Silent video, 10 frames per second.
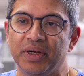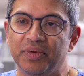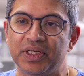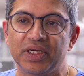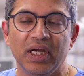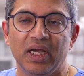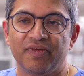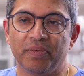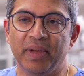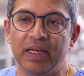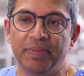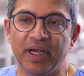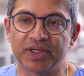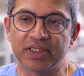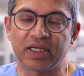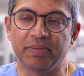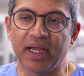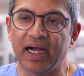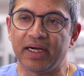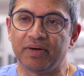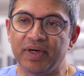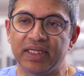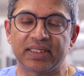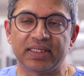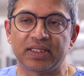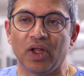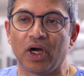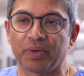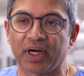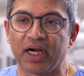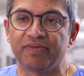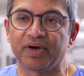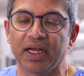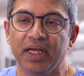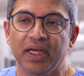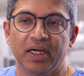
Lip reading: which for many patients can be higher risk, it's a long recovery,